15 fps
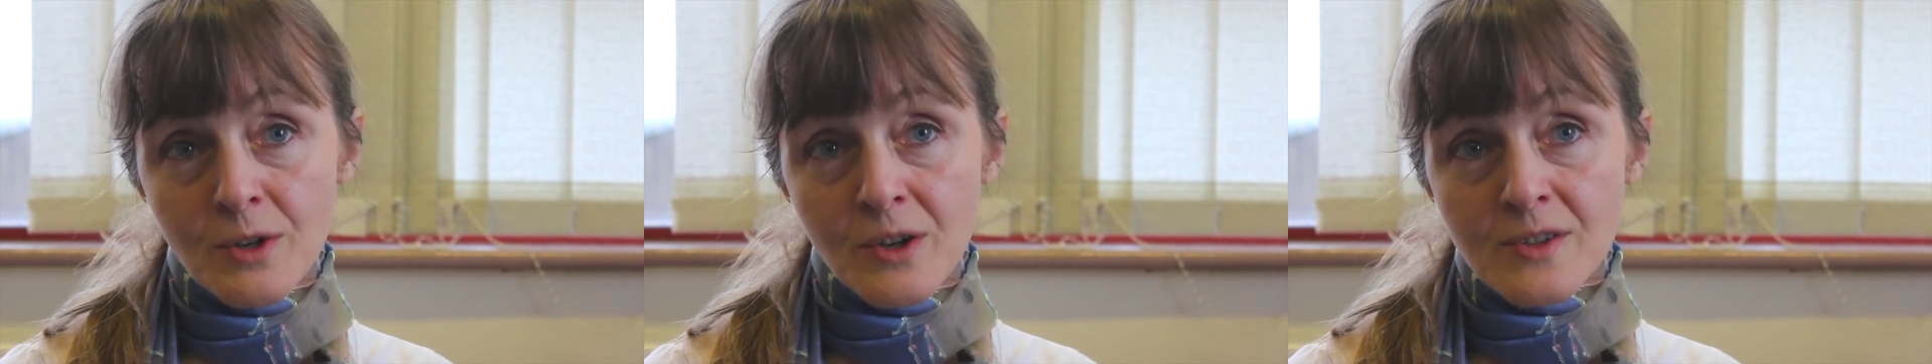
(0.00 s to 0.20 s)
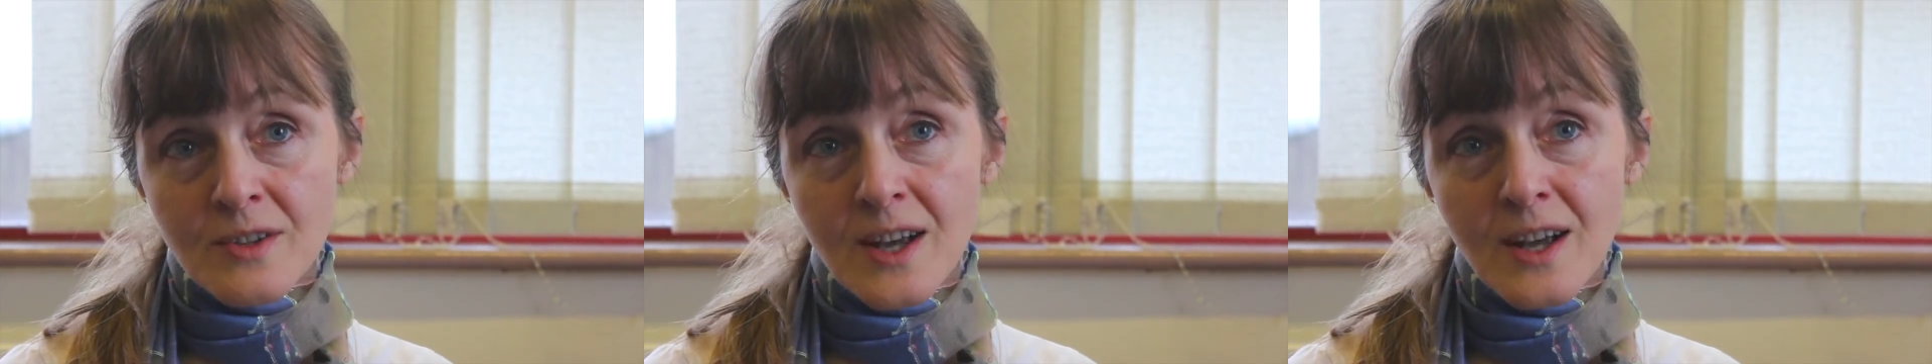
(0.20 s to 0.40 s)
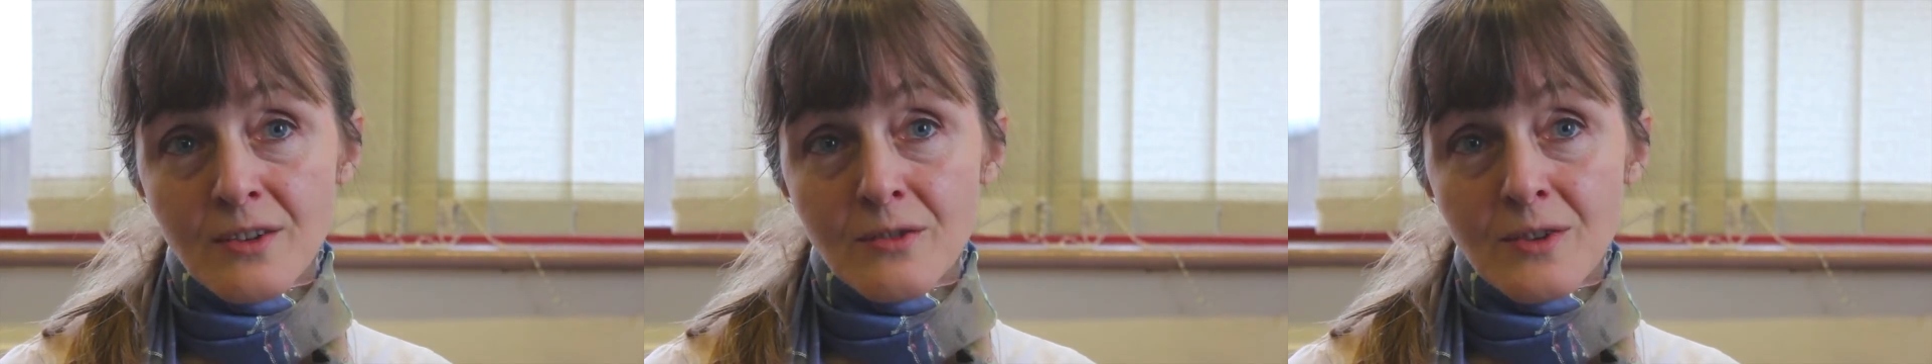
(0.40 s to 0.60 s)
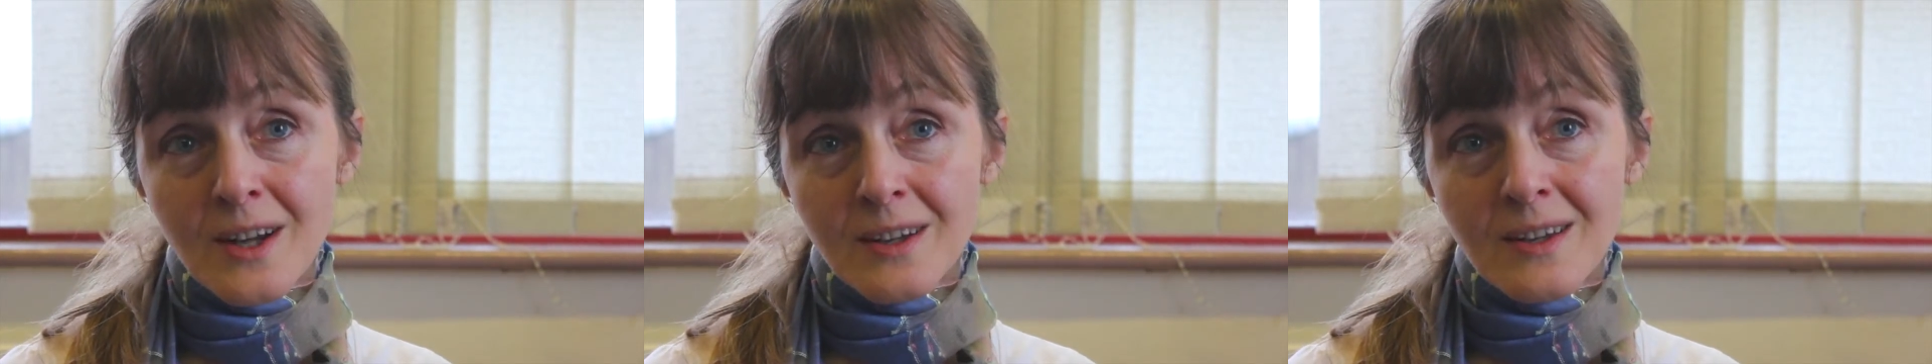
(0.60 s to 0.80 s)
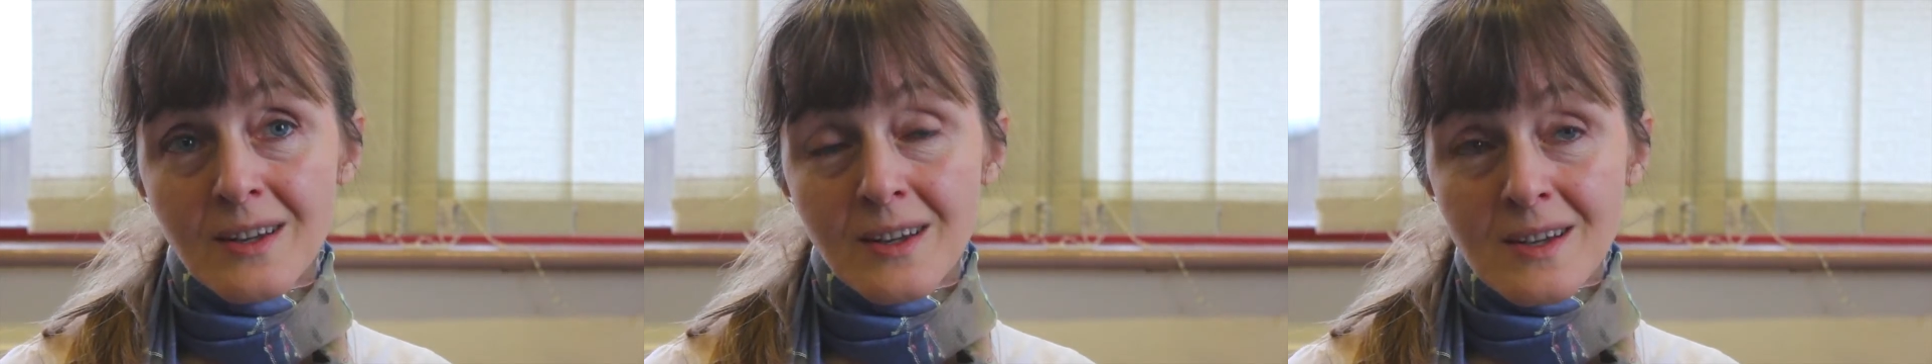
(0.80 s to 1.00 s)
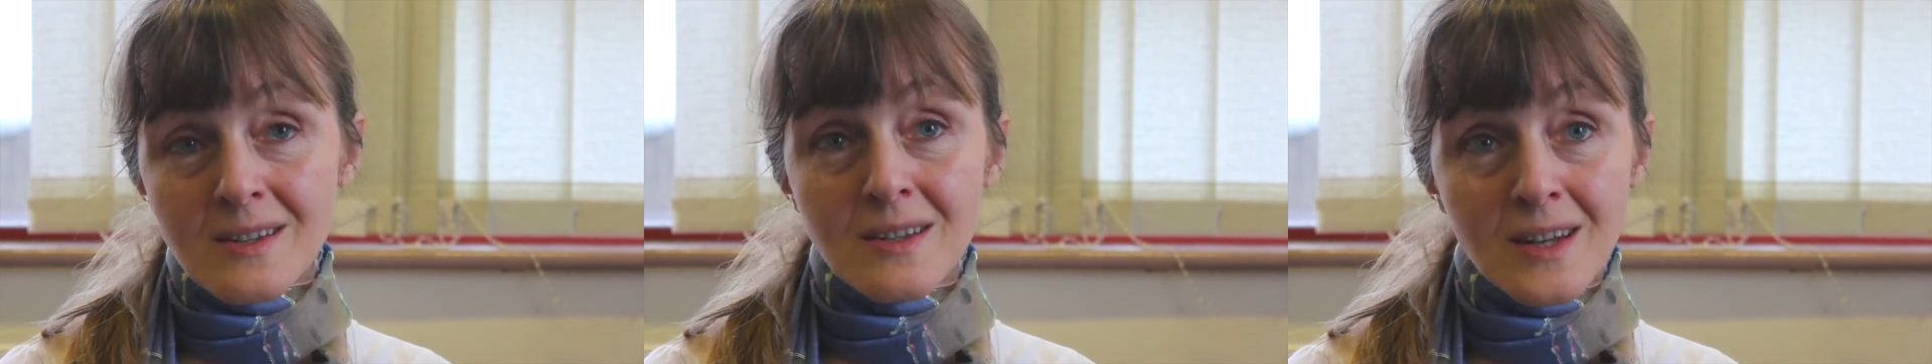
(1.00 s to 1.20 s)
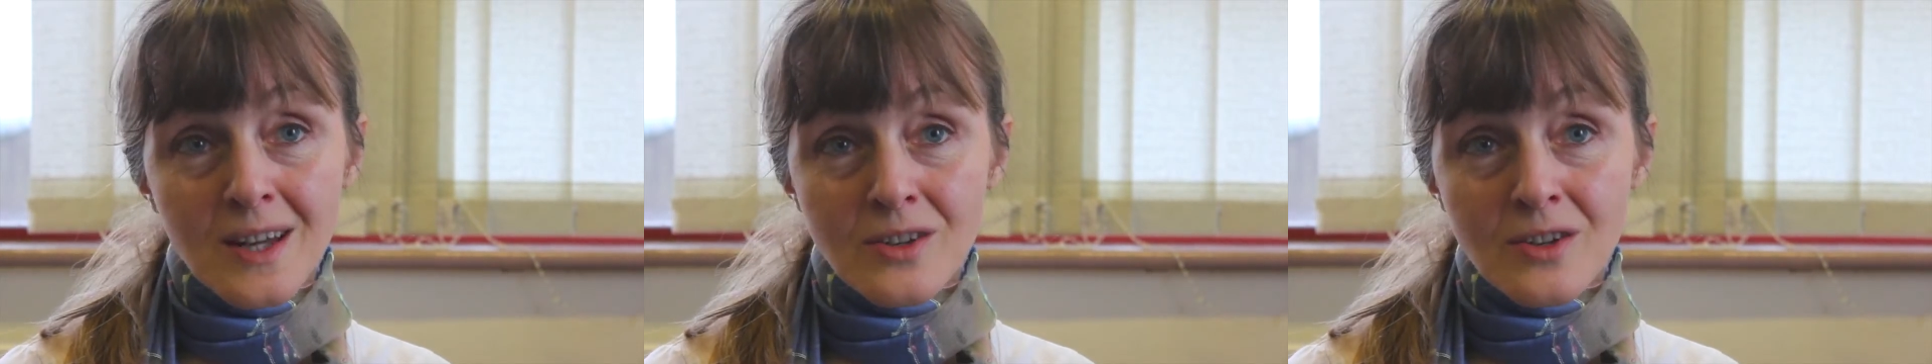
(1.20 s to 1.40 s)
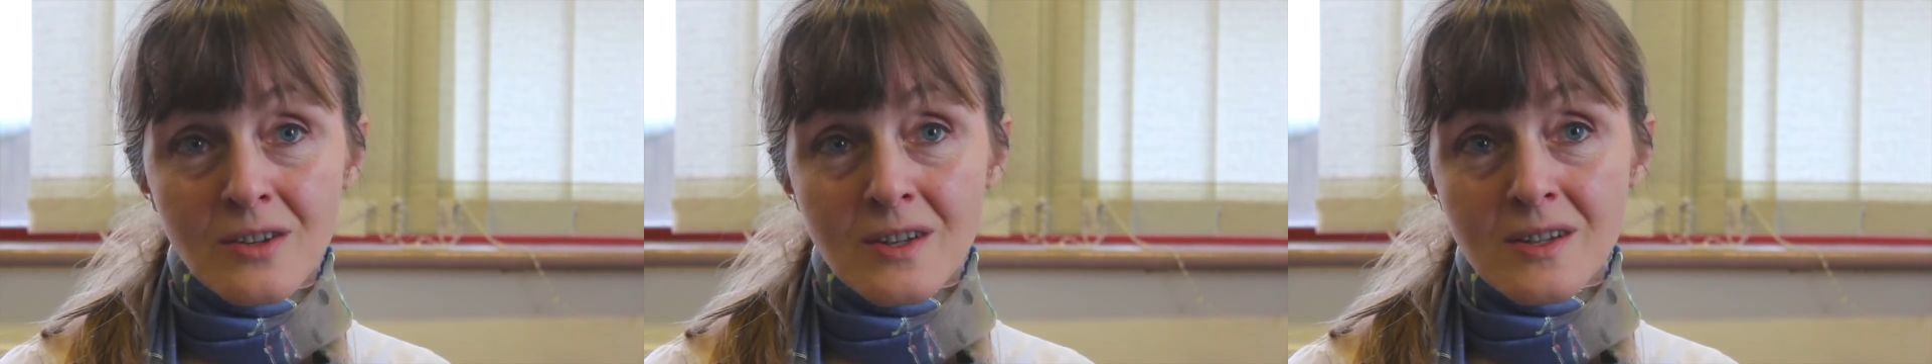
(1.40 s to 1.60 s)
because cataract is an
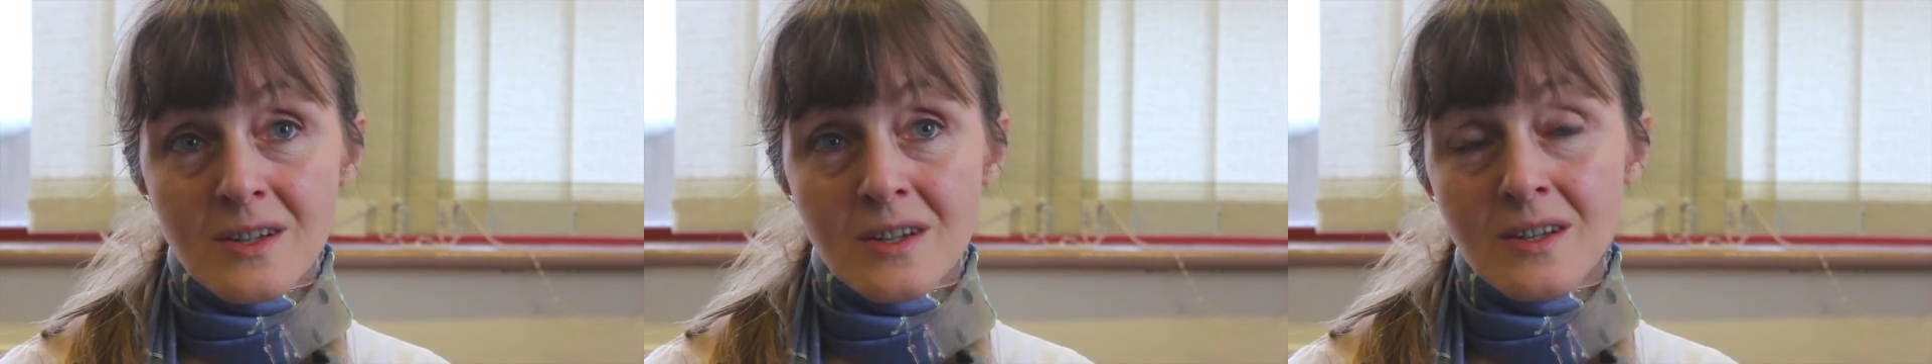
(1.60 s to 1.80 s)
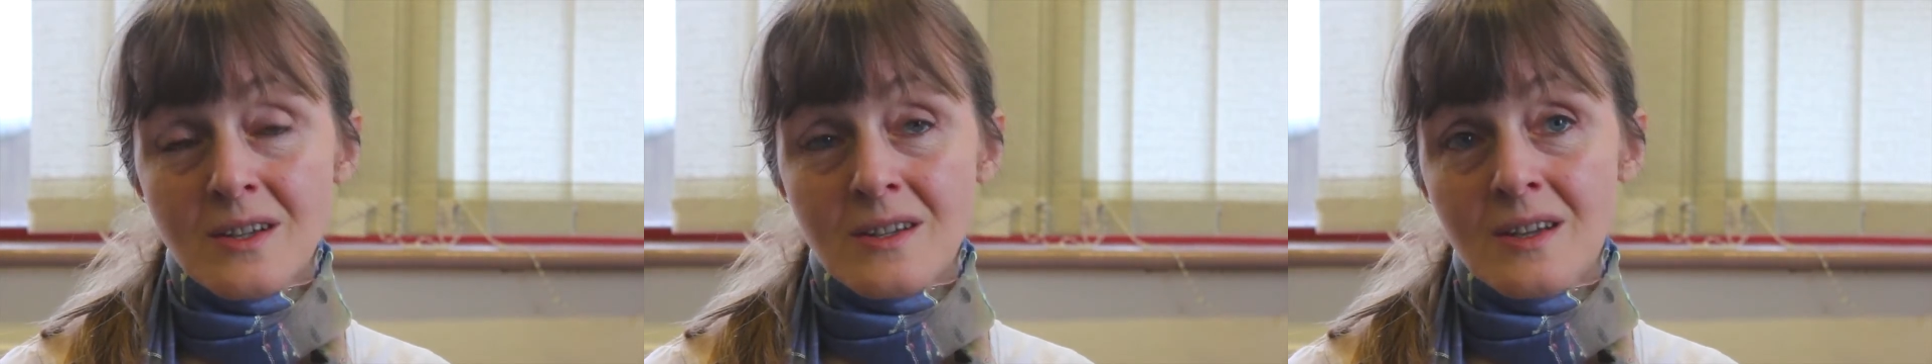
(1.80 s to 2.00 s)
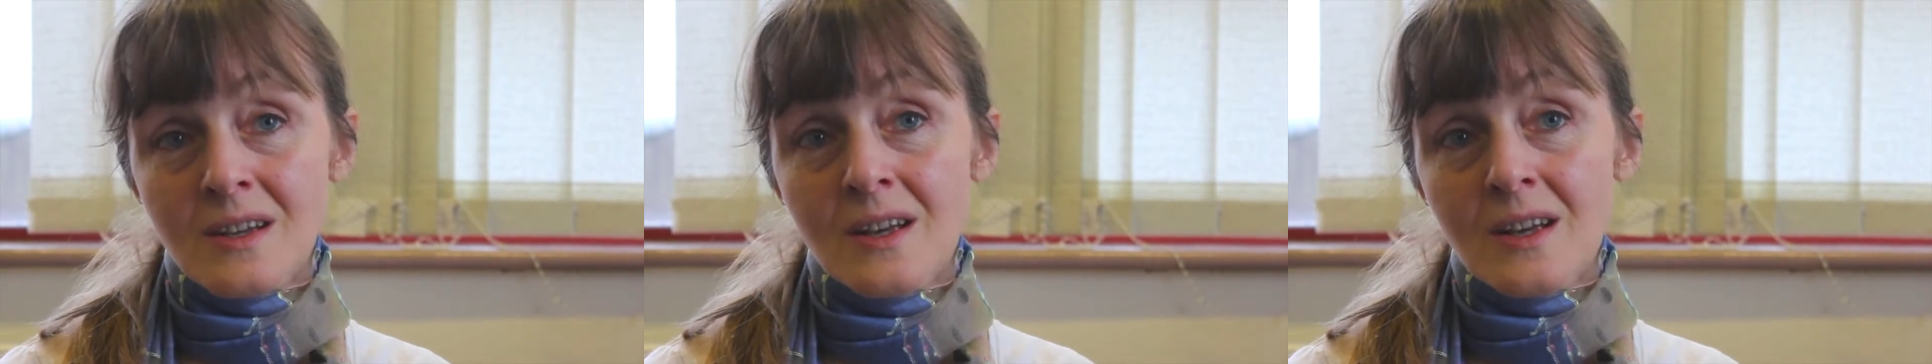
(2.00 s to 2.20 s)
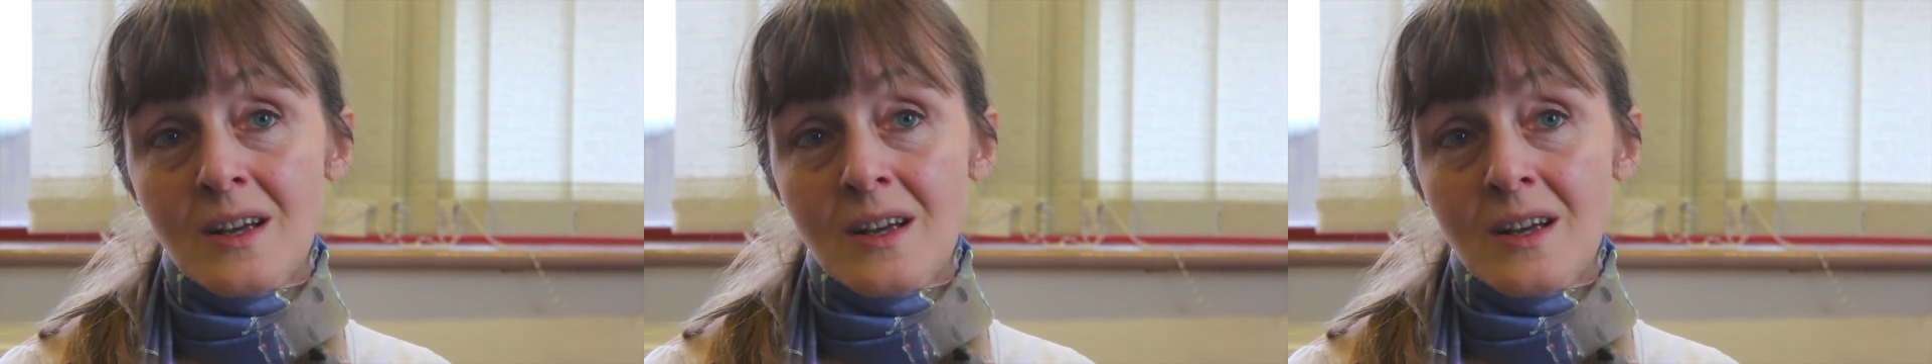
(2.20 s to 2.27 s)
aging disease.